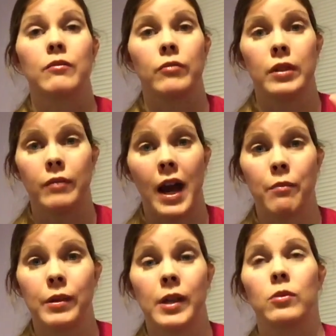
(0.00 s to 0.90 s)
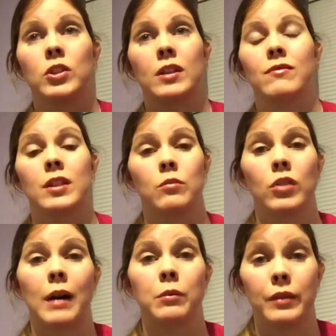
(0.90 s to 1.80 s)
rewrap it, which I've done
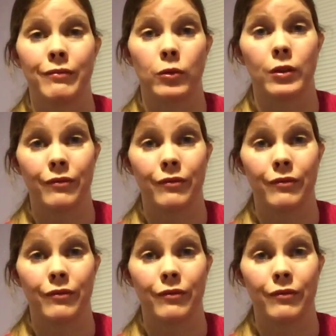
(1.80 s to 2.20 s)
probably 4